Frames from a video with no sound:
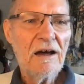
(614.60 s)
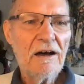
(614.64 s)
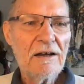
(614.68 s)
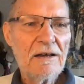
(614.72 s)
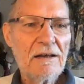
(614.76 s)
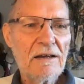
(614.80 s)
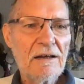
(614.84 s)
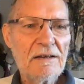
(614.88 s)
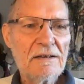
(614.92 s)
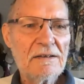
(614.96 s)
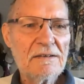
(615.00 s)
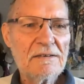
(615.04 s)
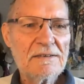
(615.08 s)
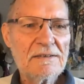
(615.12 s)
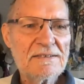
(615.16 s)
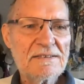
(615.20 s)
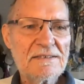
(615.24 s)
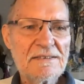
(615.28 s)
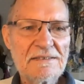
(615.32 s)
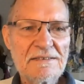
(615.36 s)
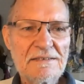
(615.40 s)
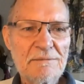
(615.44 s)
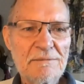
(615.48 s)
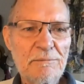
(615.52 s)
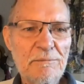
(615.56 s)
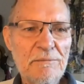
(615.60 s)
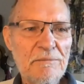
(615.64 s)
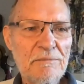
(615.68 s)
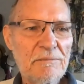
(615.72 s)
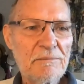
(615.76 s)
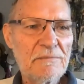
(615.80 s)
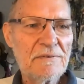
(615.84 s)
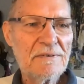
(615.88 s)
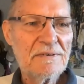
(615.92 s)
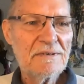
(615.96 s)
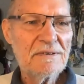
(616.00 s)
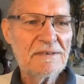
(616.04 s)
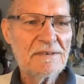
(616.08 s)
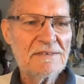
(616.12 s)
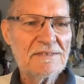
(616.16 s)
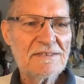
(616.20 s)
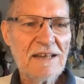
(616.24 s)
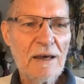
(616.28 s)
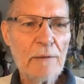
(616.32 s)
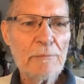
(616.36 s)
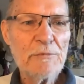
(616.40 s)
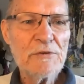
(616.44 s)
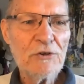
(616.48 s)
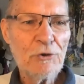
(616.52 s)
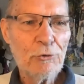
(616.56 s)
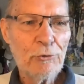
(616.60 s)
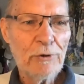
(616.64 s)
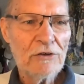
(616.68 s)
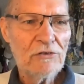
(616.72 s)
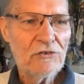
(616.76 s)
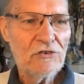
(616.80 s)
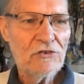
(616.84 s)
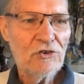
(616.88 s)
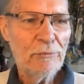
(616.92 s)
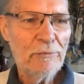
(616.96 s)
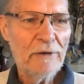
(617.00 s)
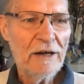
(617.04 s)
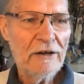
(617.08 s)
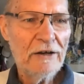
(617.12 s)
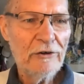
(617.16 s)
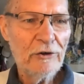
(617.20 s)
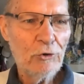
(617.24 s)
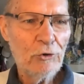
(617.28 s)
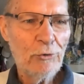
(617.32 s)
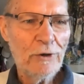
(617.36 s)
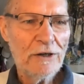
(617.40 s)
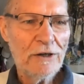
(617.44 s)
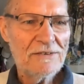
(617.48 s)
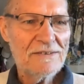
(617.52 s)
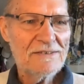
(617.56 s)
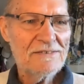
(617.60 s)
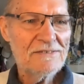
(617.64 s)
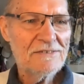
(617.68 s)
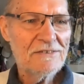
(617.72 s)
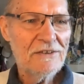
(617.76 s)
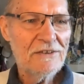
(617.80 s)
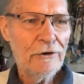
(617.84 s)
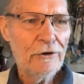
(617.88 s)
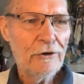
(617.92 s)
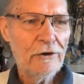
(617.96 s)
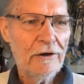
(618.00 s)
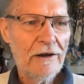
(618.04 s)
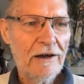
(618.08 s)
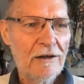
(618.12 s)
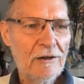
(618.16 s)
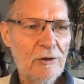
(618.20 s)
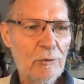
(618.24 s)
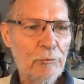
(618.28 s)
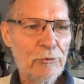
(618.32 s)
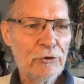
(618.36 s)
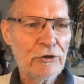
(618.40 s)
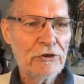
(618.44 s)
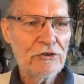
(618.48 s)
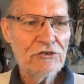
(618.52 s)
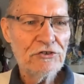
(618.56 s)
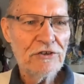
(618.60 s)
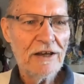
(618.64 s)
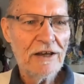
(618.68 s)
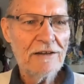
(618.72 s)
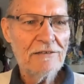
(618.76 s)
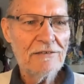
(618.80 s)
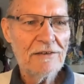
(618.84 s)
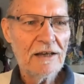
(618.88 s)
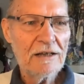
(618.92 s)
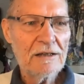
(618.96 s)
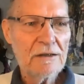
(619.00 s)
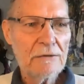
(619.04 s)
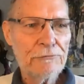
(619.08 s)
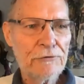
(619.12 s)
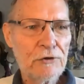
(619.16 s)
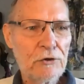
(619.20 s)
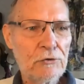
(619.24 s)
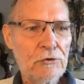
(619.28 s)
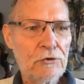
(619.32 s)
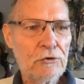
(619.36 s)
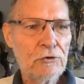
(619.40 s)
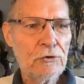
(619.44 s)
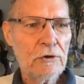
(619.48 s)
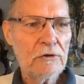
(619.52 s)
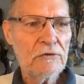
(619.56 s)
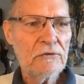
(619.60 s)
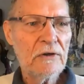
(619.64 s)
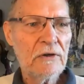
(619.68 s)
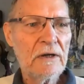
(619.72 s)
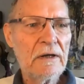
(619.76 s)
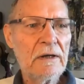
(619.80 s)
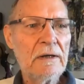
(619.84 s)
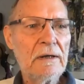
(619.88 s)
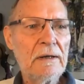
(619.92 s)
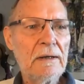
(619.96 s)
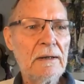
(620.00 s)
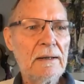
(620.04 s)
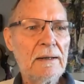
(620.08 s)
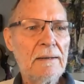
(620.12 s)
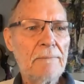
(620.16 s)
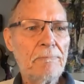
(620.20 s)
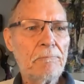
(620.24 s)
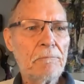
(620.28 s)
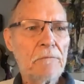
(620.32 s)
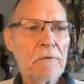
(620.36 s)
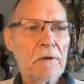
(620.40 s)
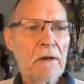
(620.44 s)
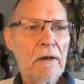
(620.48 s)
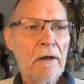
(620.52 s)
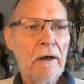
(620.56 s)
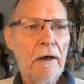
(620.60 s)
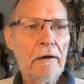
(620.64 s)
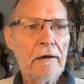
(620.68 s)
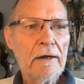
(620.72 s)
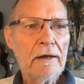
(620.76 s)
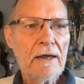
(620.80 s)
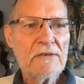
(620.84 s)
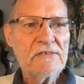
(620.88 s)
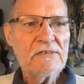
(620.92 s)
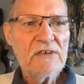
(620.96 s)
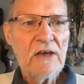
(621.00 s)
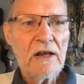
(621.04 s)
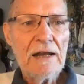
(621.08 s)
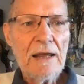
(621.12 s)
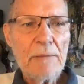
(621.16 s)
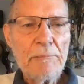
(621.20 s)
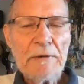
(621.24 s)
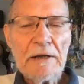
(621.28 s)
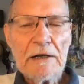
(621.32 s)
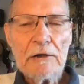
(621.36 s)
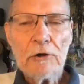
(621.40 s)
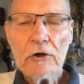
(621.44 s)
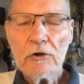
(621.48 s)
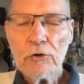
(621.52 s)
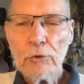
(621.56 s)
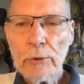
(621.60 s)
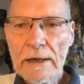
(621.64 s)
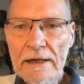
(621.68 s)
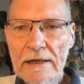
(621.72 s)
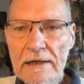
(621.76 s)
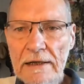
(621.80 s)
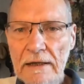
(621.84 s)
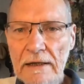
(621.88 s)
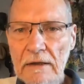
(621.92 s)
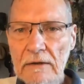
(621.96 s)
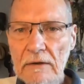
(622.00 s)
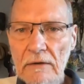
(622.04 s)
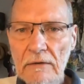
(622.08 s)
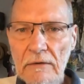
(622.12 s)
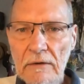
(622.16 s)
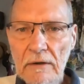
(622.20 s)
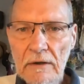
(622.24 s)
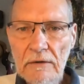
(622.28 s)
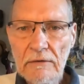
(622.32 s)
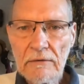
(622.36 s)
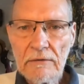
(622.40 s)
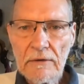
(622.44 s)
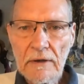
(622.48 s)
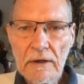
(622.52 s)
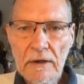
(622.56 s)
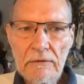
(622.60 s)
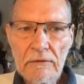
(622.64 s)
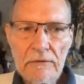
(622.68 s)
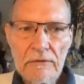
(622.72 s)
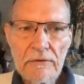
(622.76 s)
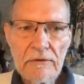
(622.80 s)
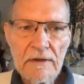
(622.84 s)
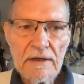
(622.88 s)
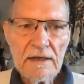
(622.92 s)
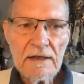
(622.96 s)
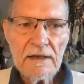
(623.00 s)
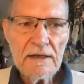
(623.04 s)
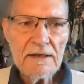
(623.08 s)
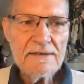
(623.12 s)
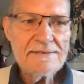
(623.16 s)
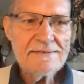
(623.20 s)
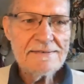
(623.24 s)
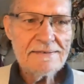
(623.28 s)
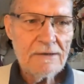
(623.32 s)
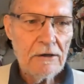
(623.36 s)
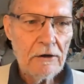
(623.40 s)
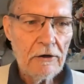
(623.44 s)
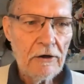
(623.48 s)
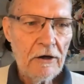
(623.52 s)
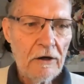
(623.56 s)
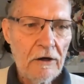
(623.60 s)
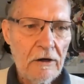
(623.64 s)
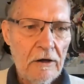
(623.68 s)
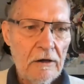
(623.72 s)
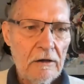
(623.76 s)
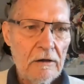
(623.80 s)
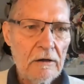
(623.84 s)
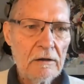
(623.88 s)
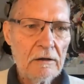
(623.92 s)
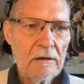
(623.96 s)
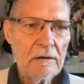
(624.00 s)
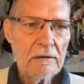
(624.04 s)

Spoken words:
as subsequent to my request. So I'd appreciate that if you'd do it. Okay, so let me look quickly. These are,